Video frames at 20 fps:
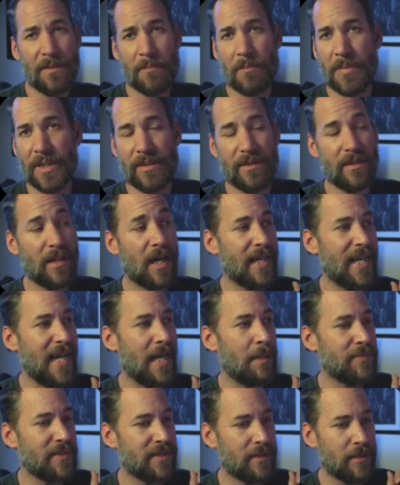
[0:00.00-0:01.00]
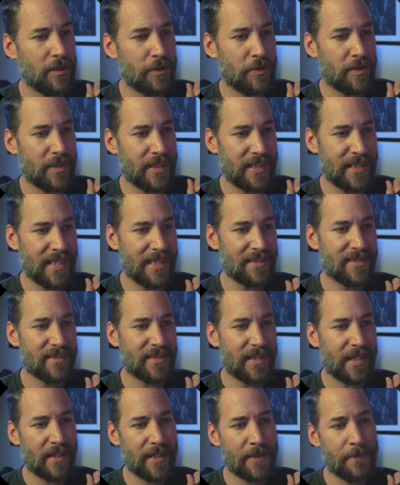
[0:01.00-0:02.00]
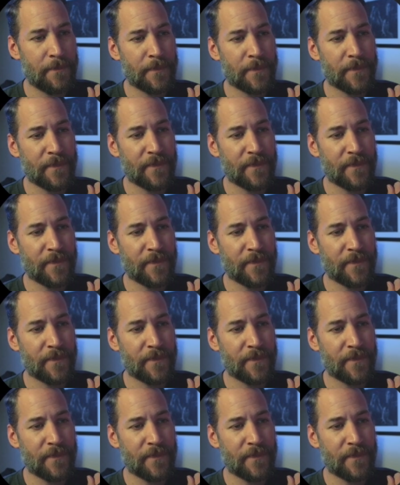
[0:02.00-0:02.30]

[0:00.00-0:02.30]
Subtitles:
but not absolutely necessary.